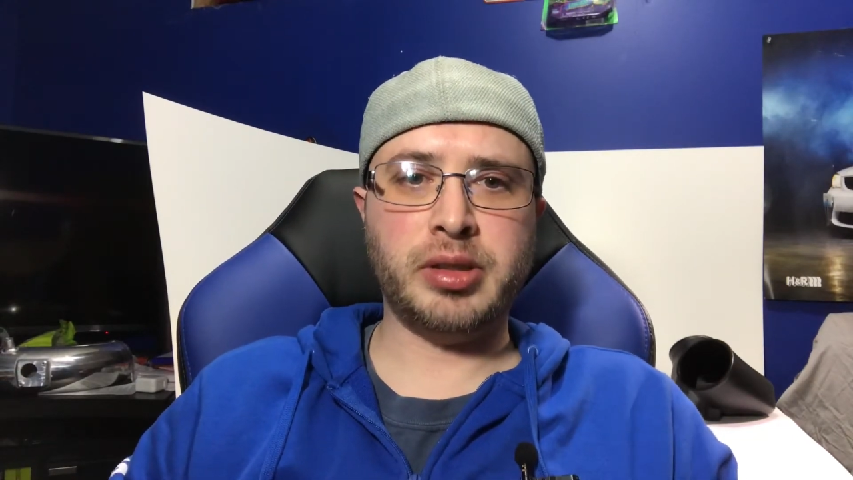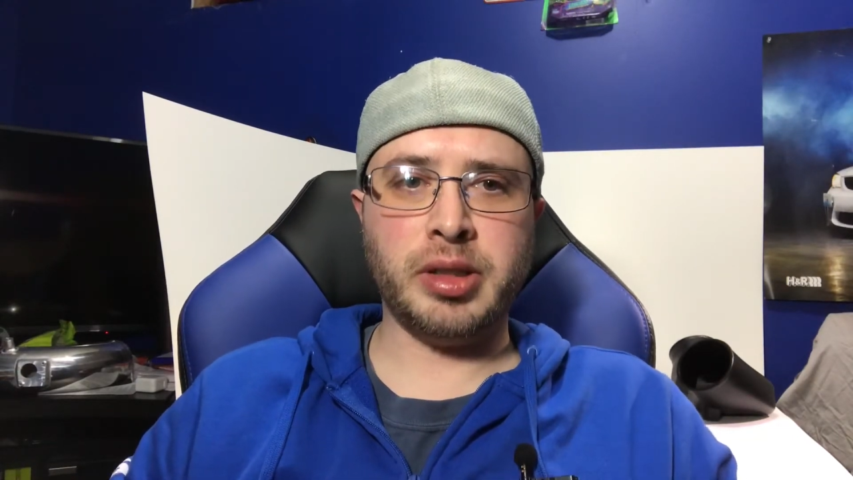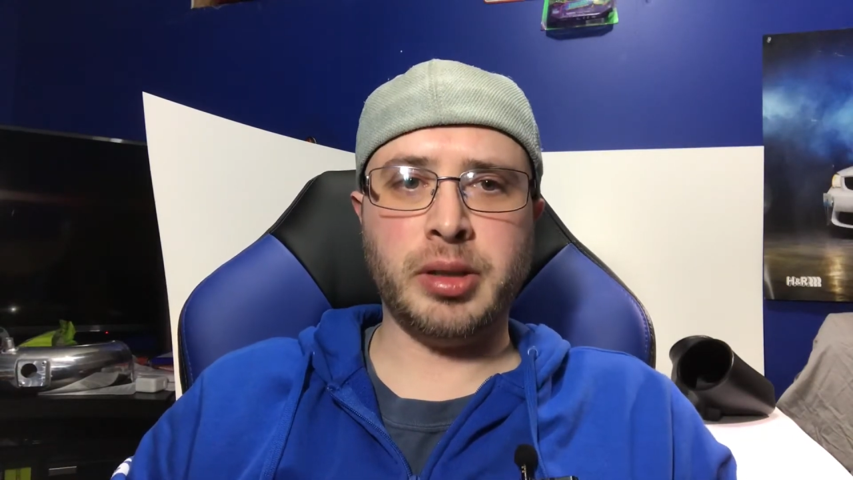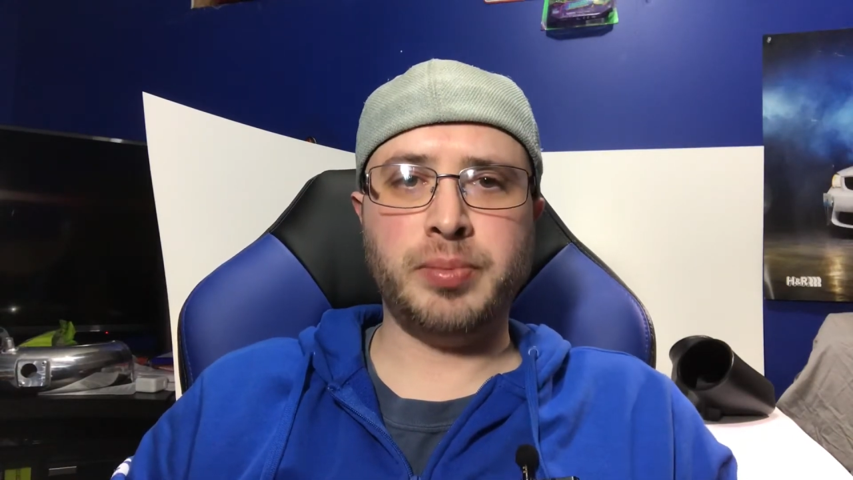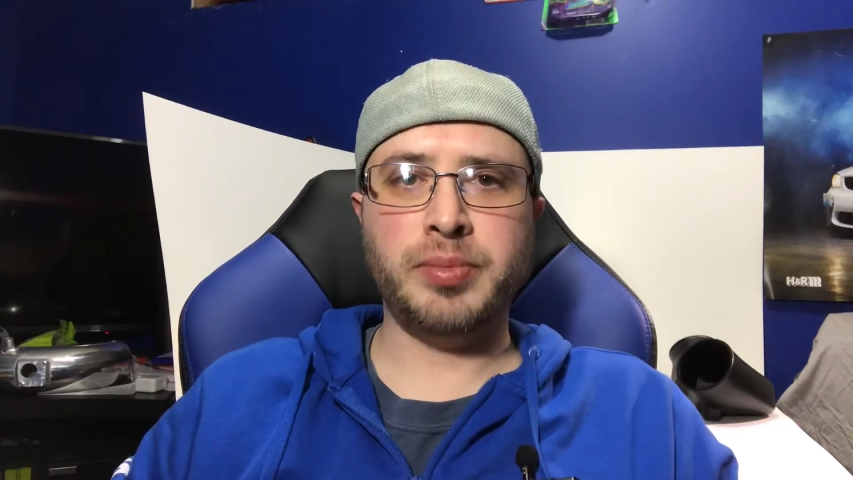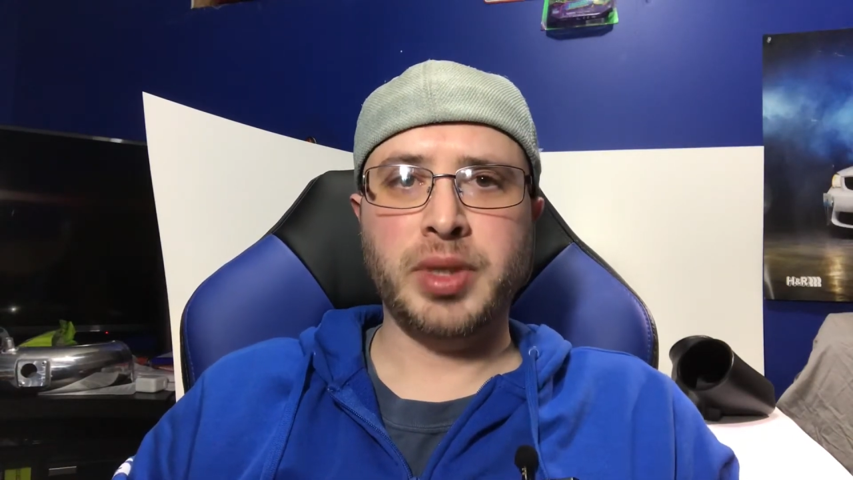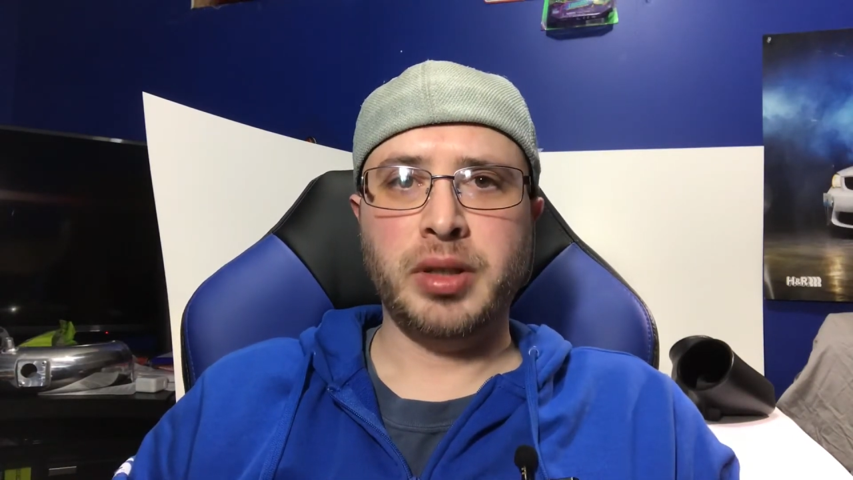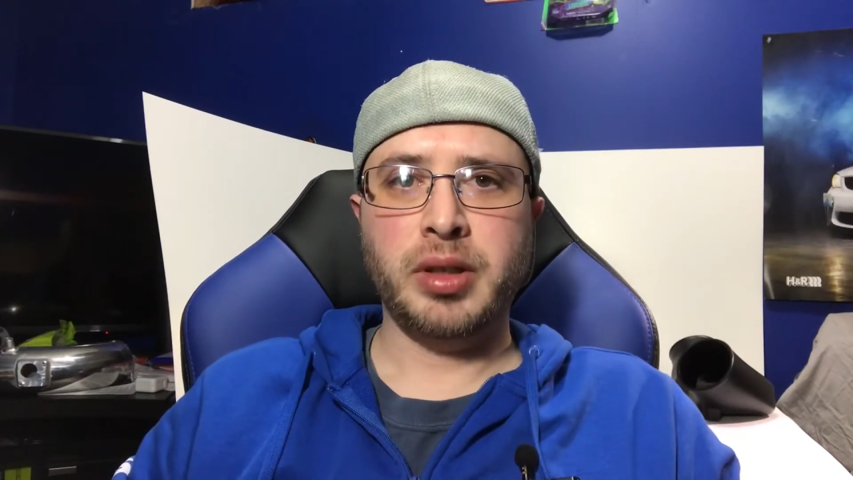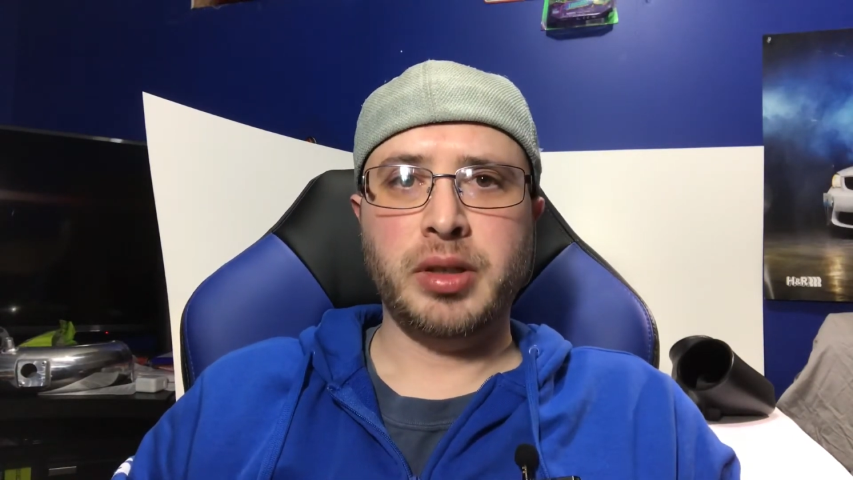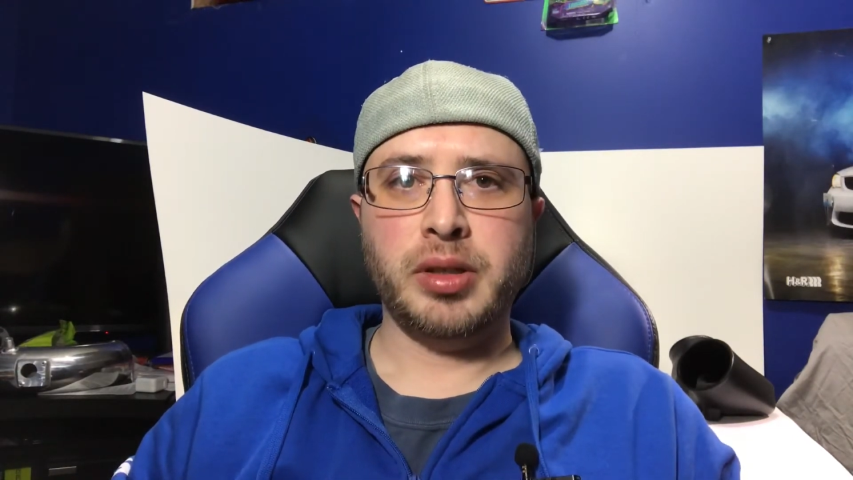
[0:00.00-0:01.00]

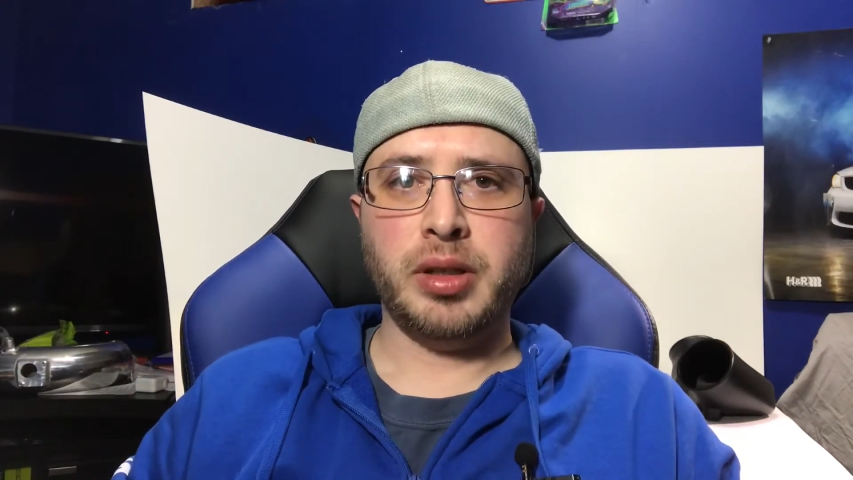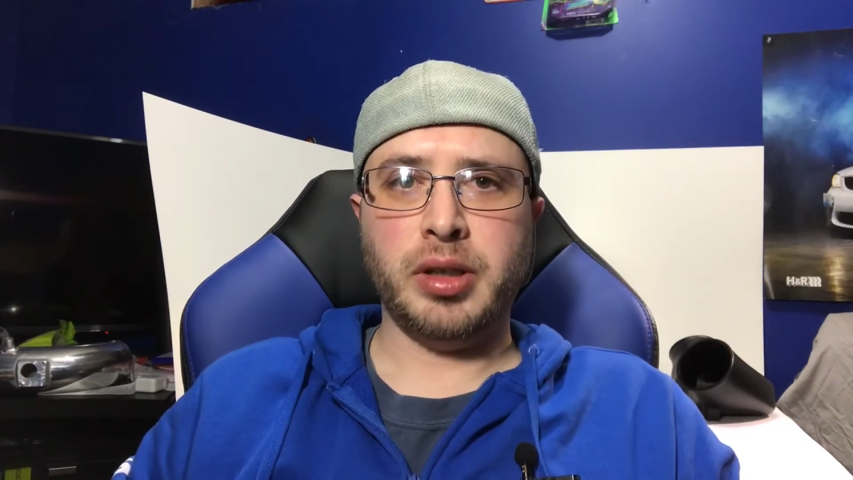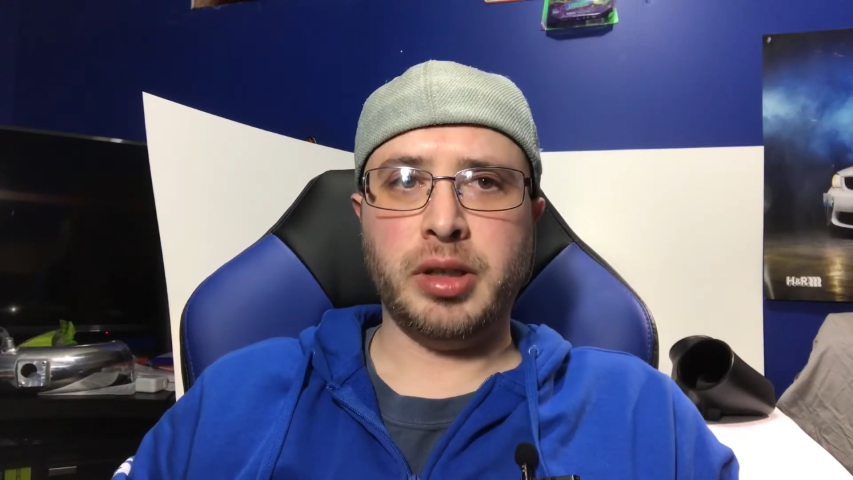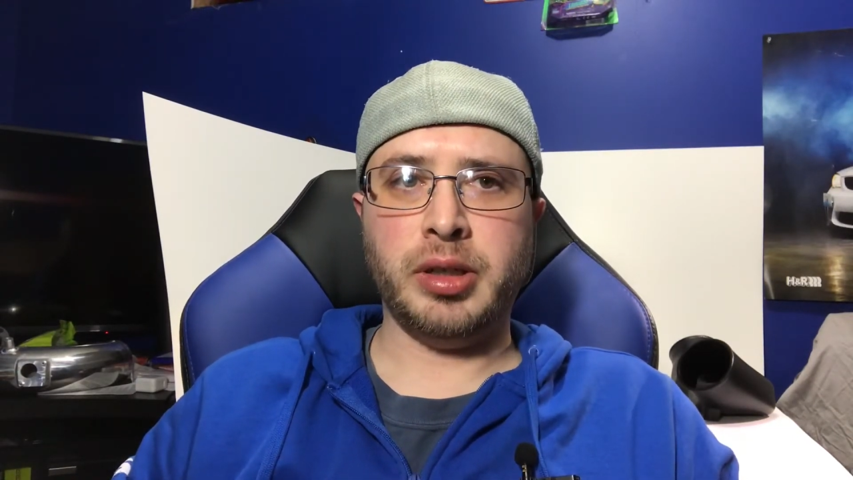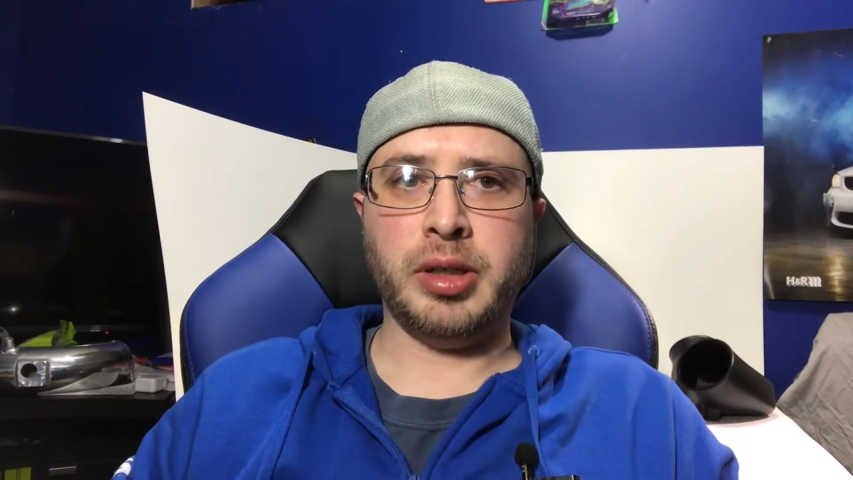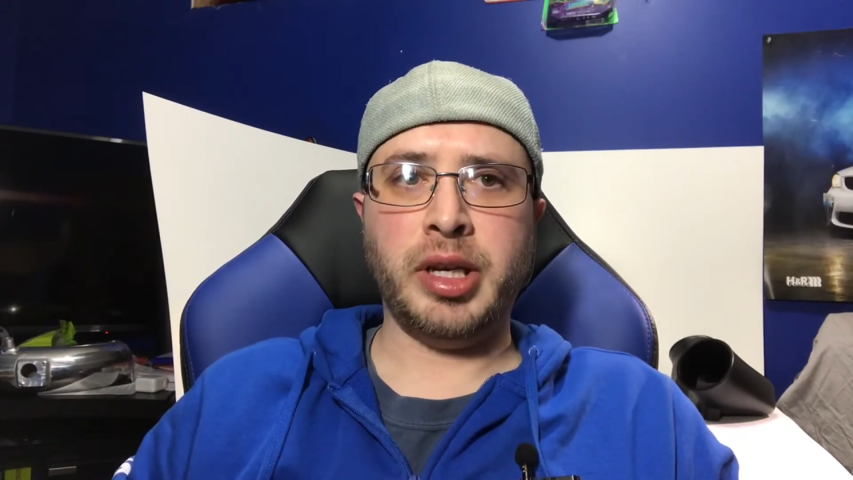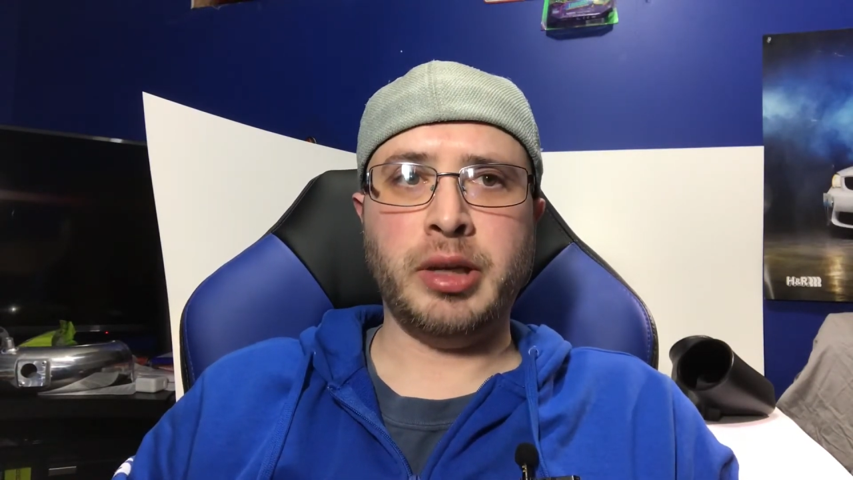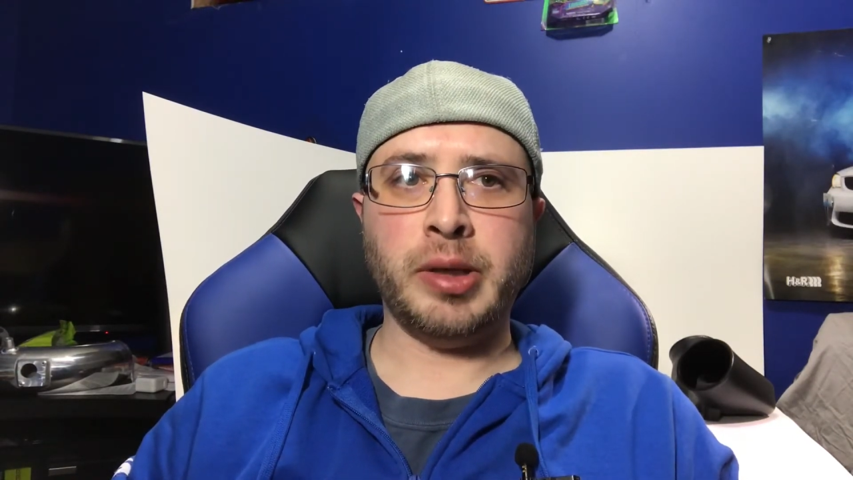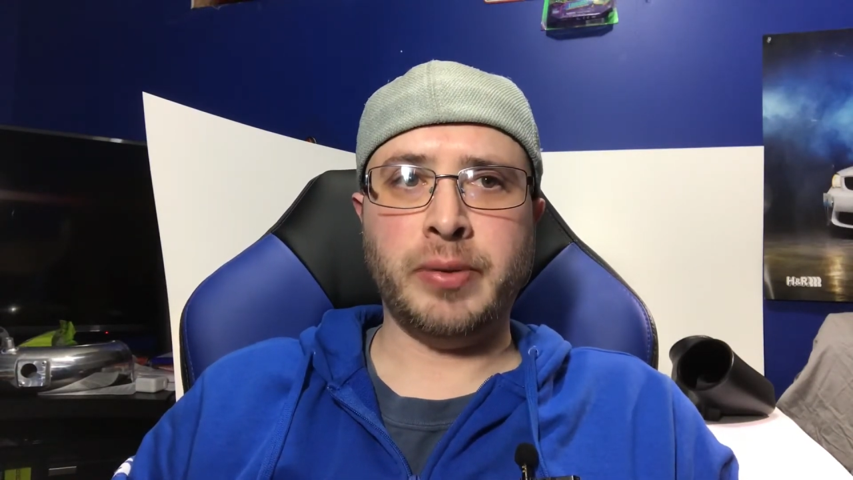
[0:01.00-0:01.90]
hanging around